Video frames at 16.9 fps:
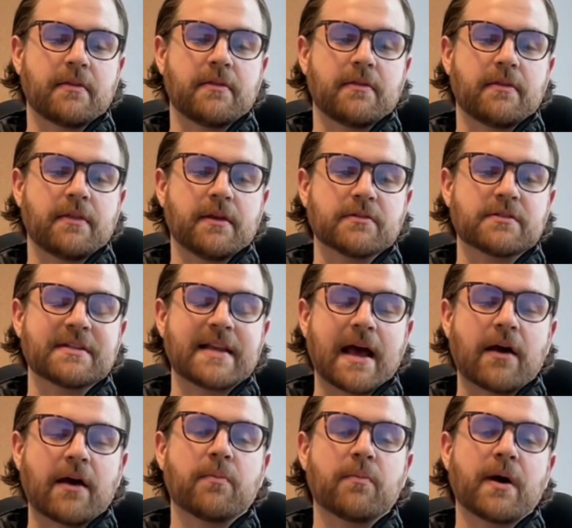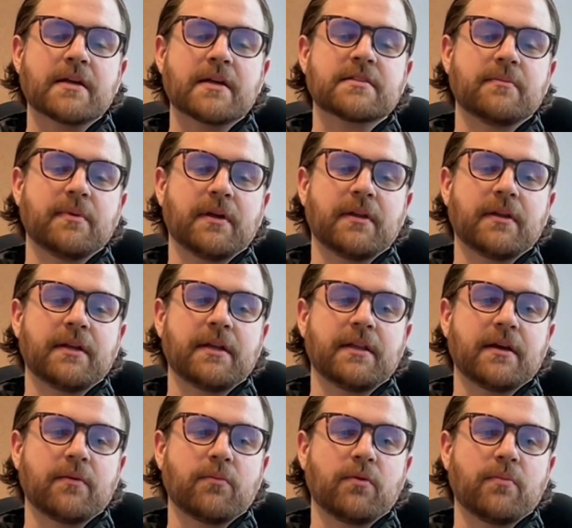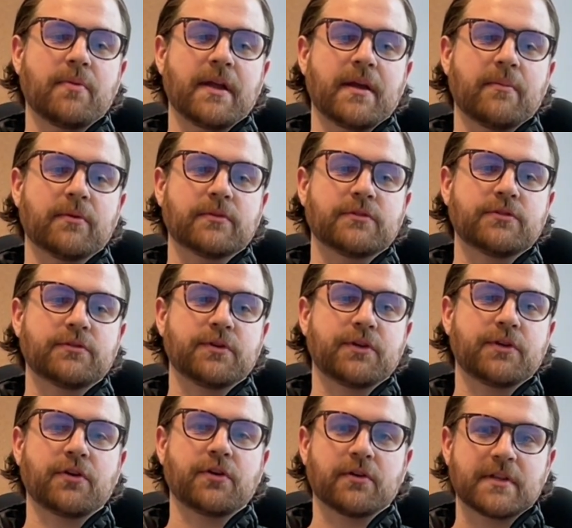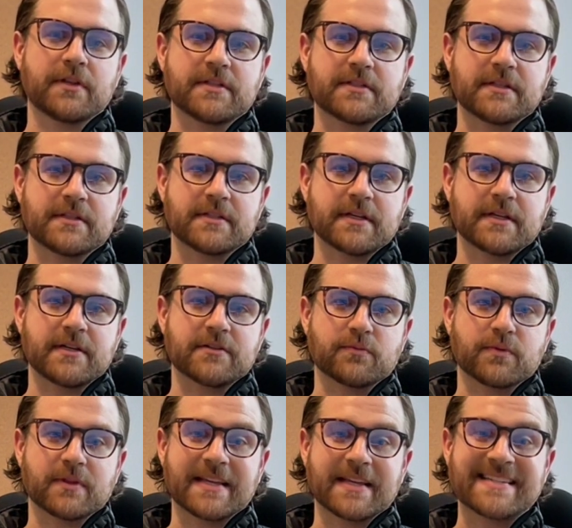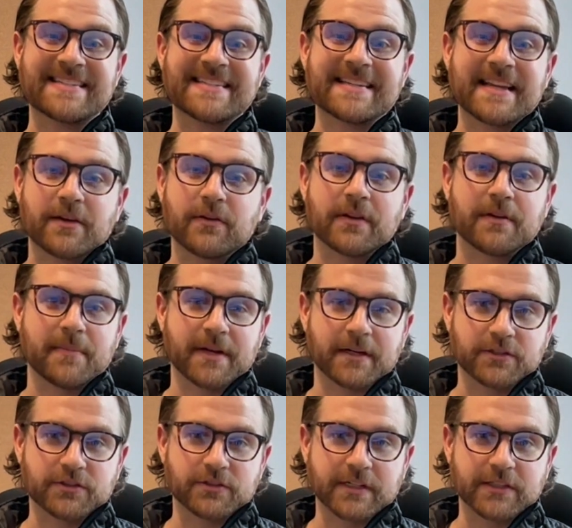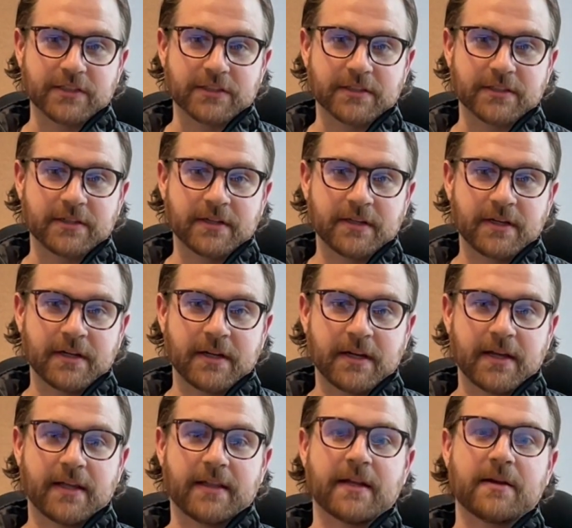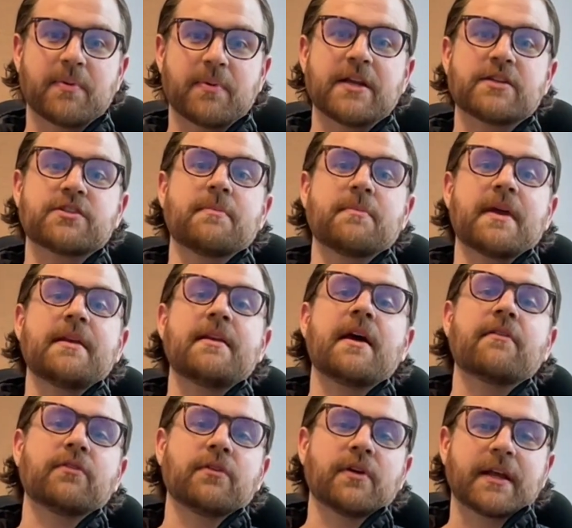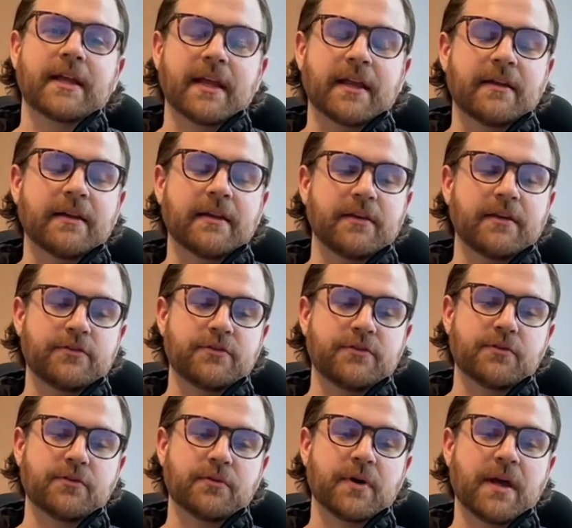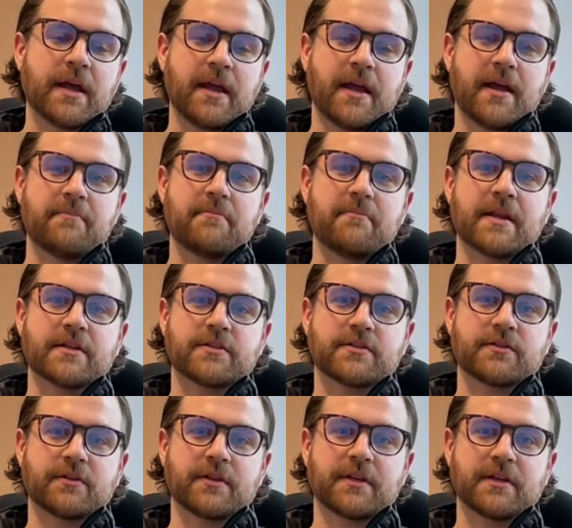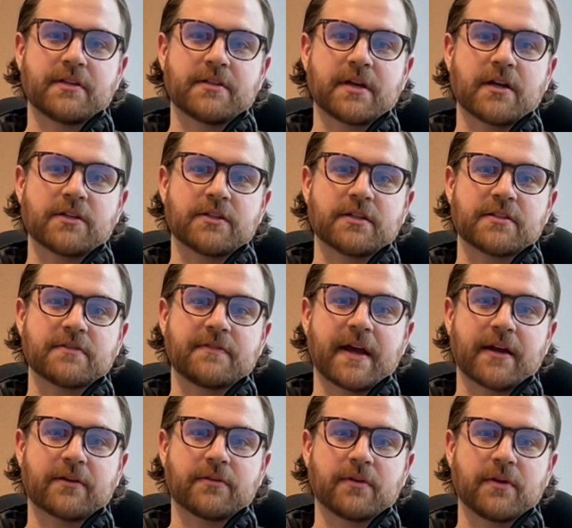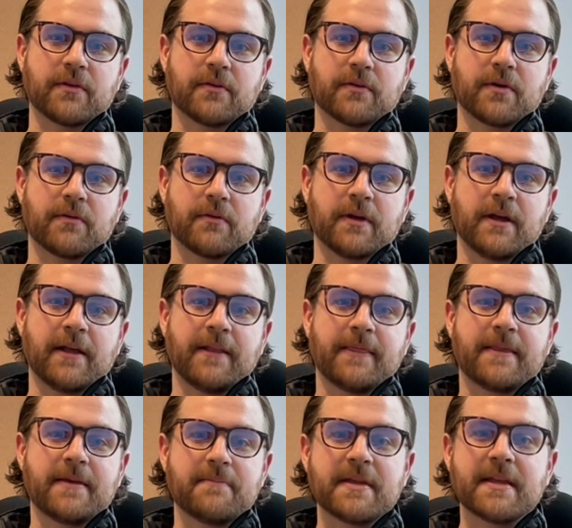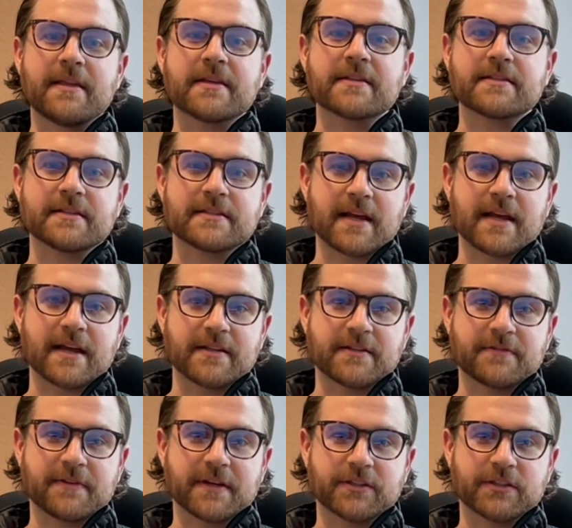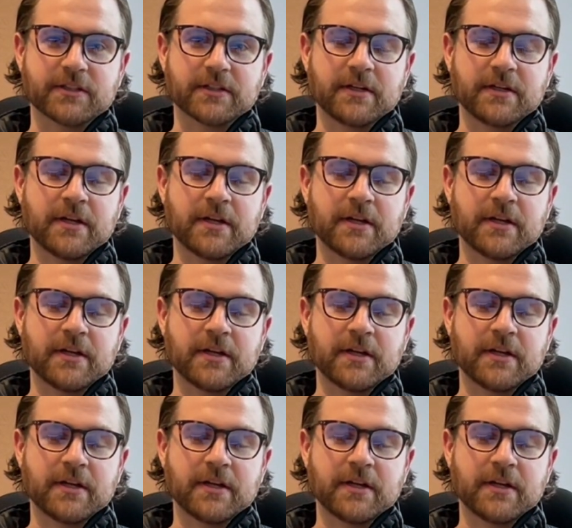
There's now the possibility that we'll be able to cure this disease with a single administration, and that a patient may never again need to administer the exogenous factor on their own. To me, this is science fiction.